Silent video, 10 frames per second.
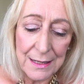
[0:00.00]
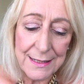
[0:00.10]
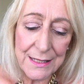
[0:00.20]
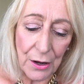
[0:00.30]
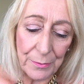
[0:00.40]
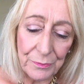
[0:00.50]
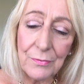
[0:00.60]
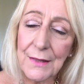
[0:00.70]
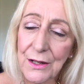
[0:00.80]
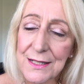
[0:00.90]
So
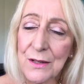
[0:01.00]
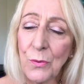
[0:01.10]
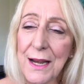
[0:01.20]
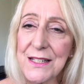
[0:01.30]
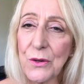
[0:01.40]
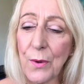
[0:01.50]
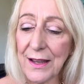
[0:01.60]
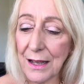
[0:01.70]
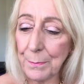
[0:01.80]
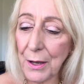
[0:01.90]
here's some ways to
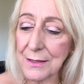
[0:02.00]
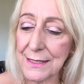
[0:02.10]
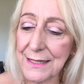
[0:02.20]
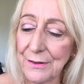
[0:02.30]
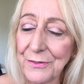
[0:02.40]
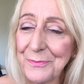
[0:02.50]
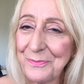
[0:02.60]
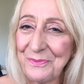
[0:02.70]
wake up positive.